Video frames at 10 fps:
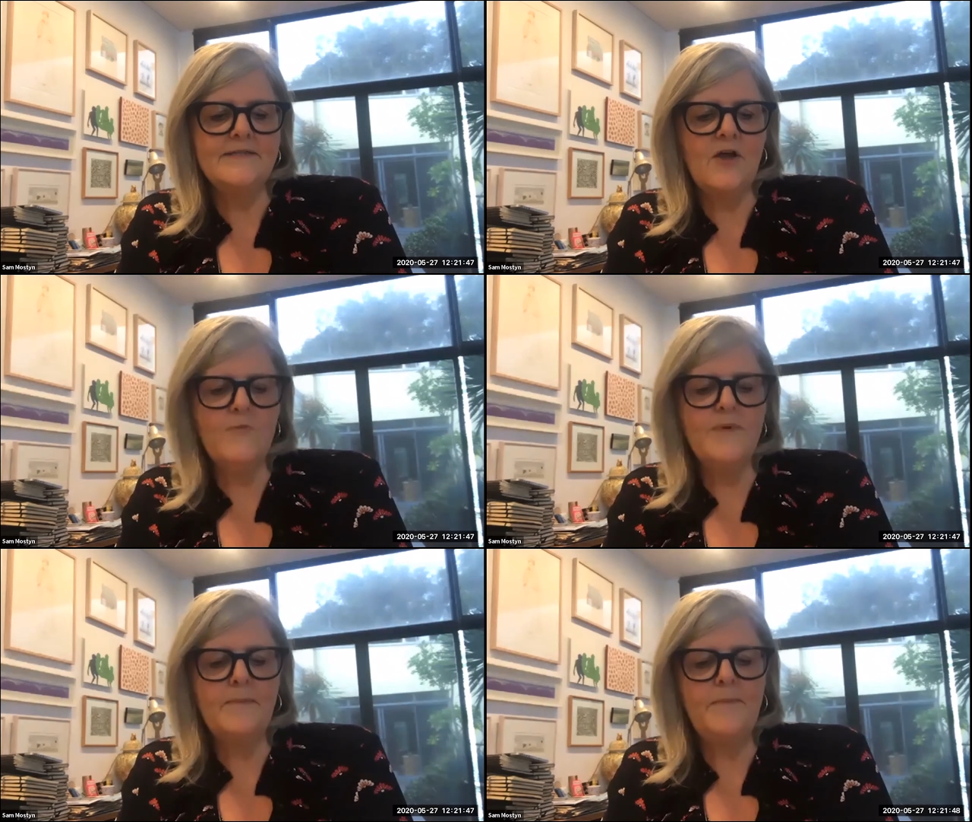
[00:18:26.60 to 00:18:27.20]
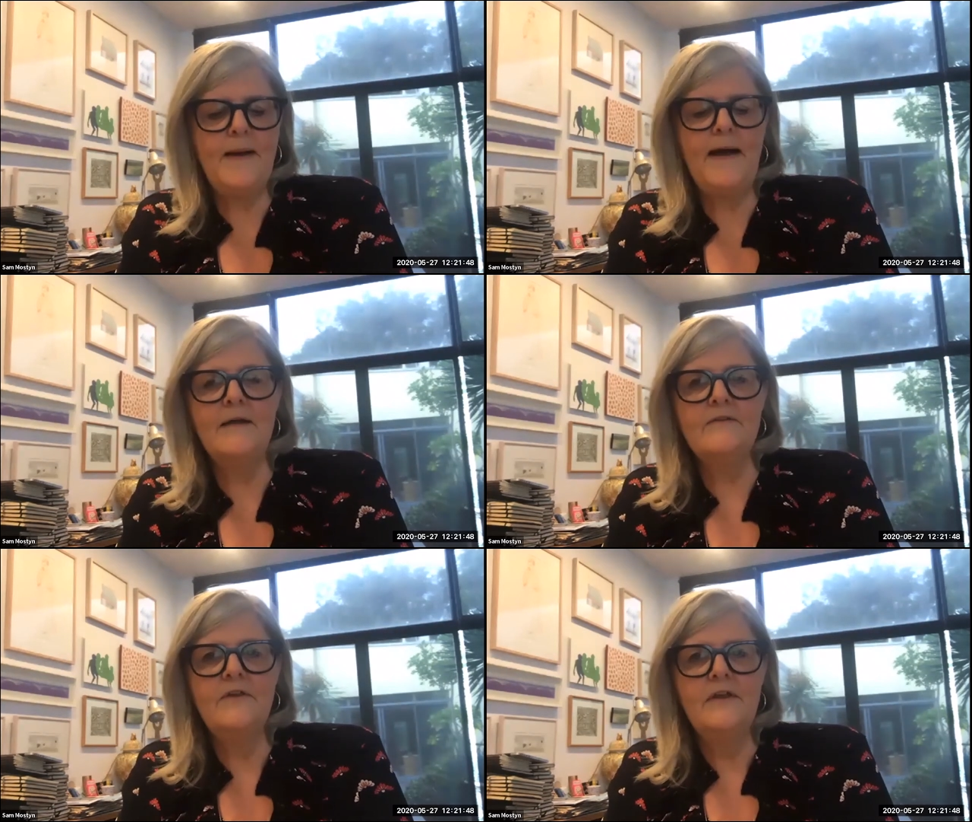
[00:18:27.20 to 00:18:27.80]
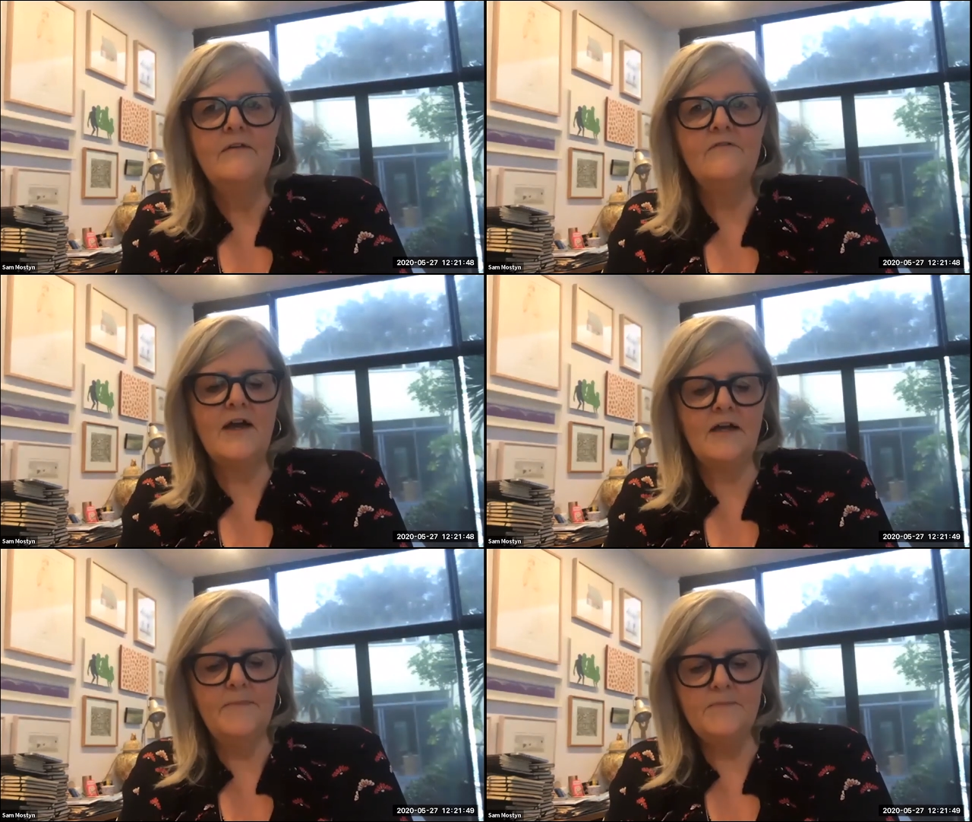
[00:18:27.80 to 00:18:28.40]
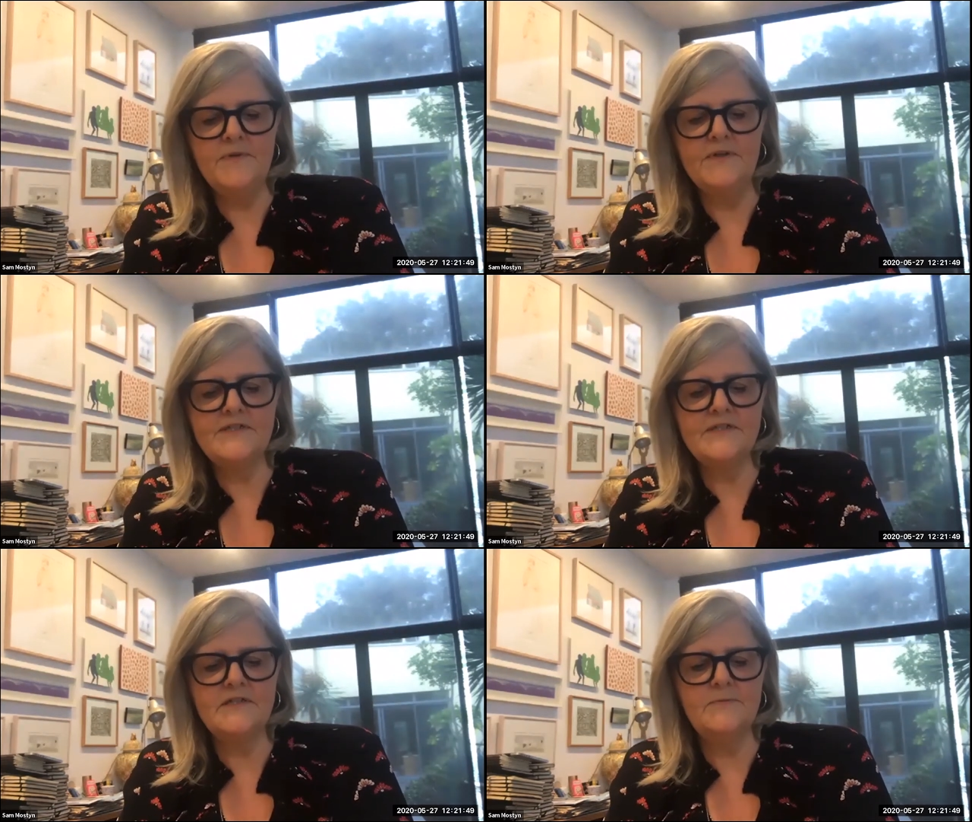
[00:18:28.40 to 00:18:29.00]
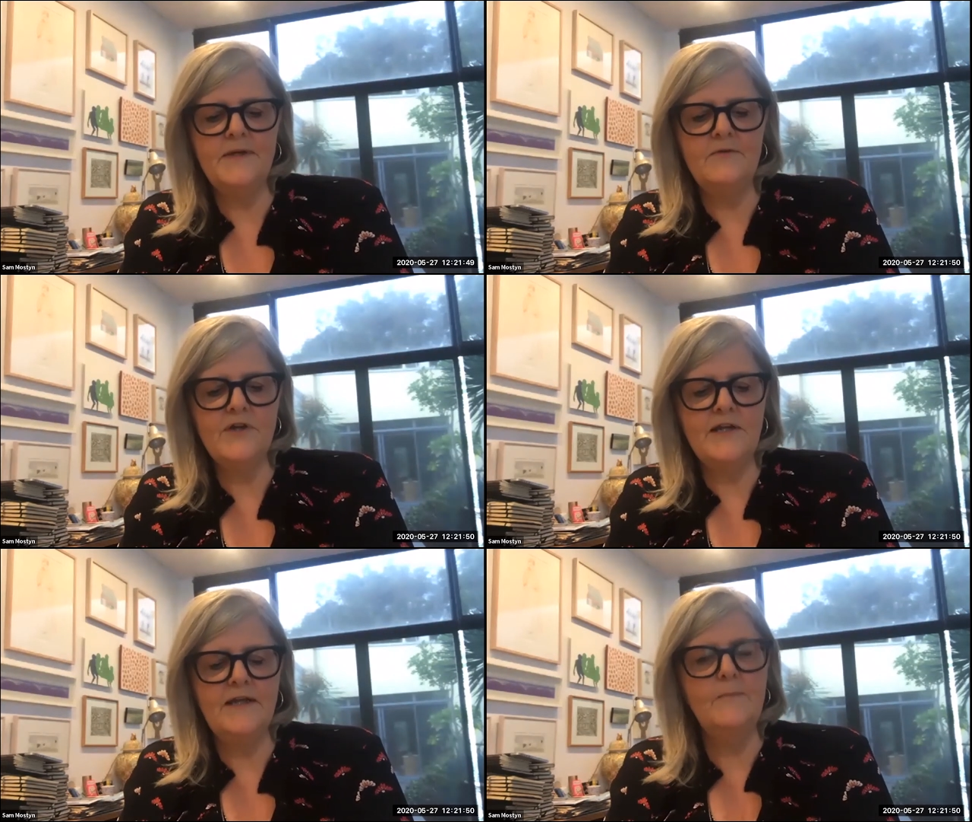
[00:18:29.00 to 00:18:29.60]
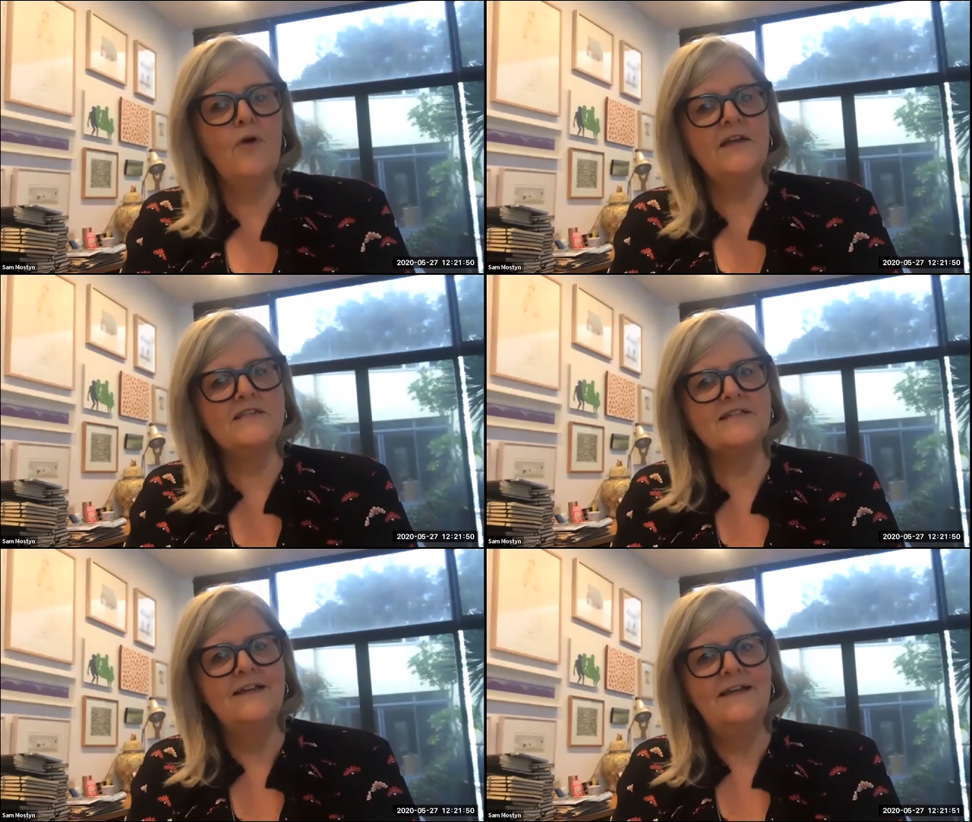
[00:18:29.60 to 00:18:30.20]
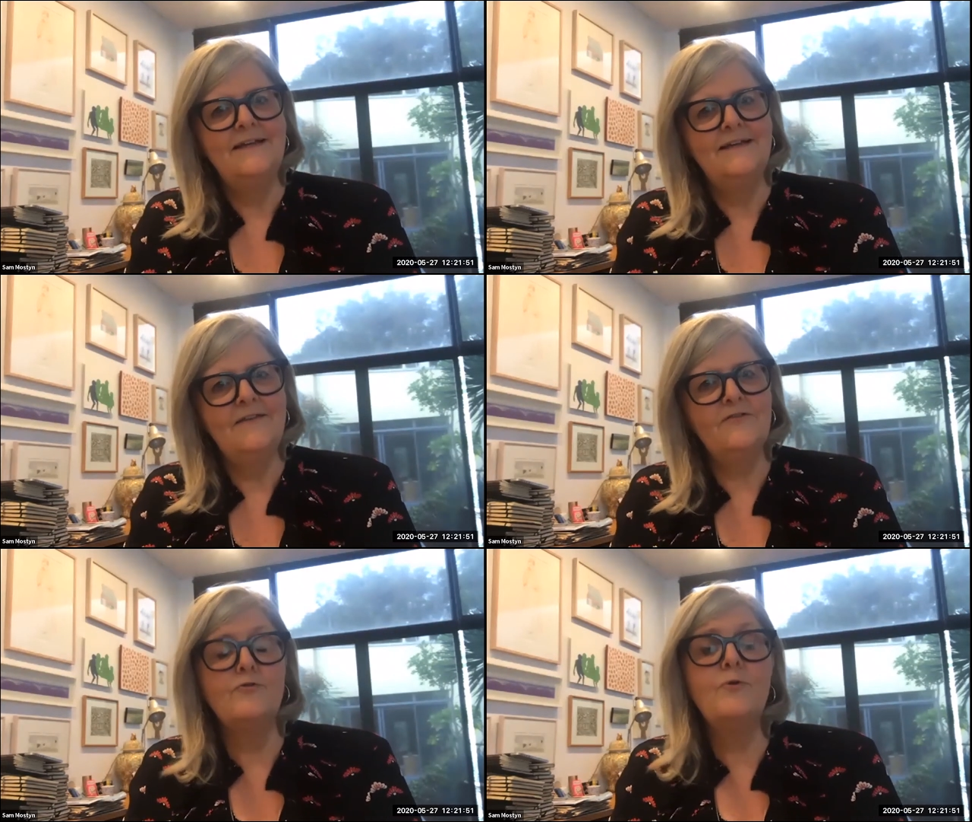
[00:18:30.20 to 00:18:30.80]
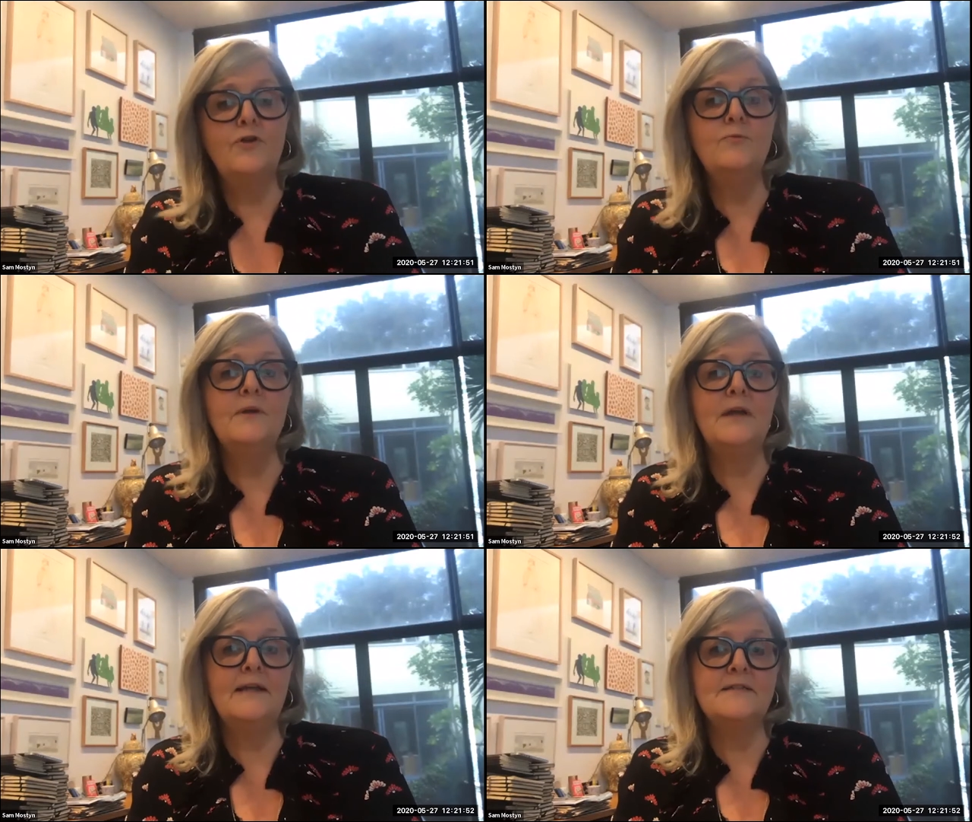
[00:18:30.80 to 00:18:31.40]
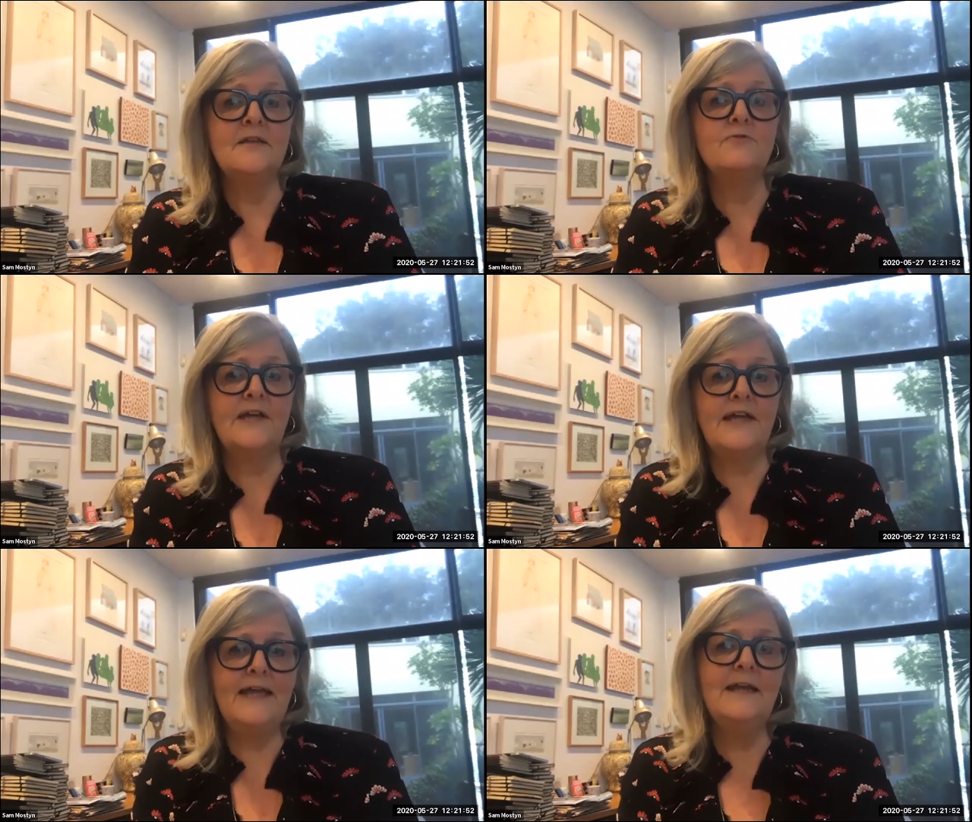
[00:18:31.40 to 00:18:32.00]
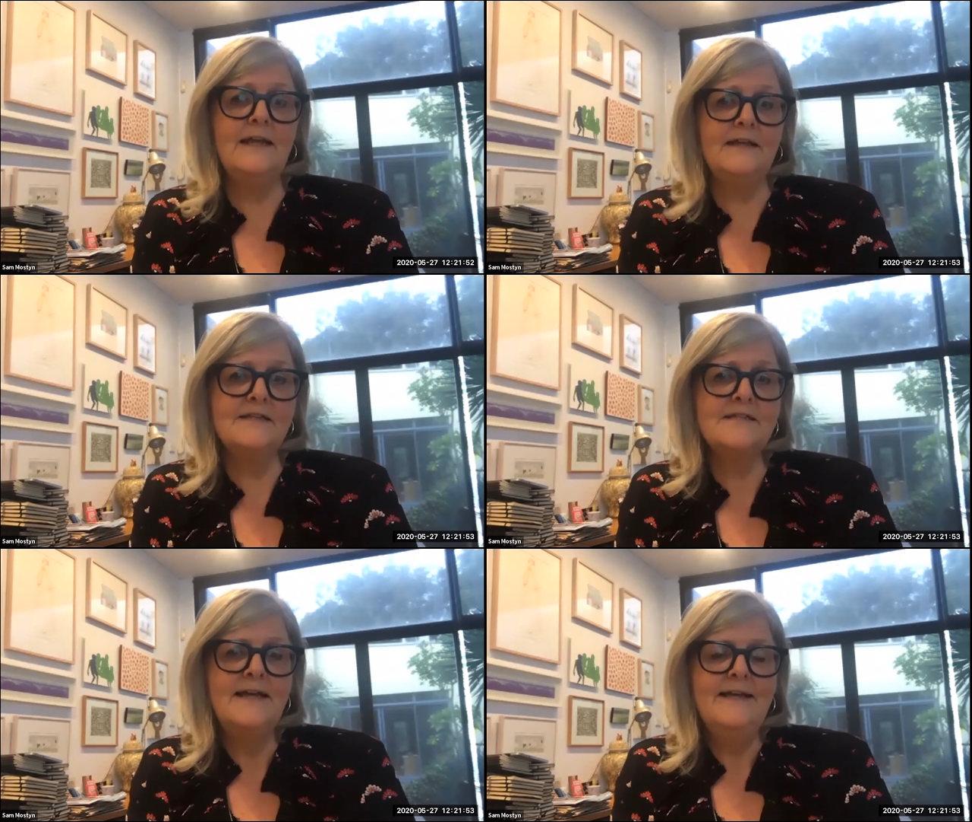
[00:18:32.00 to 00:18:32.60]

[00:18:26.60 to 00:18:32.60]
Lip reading: opened up a path for our commitments to be really embraced through a human lens and through a care lens.